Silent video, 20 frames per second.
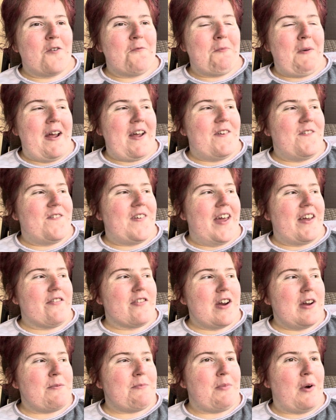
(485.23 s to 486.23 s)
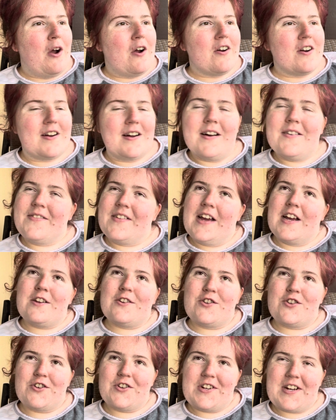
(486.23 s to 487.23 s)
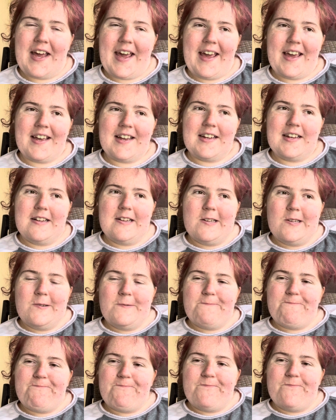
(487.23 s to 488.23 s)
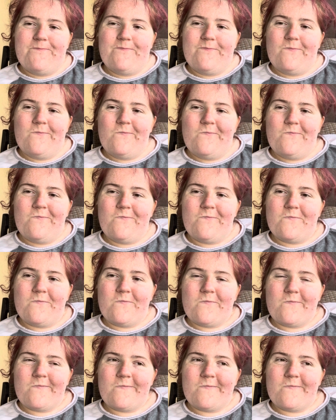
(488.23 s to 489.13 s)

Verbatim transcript: my favorite part of yesterday, hmm,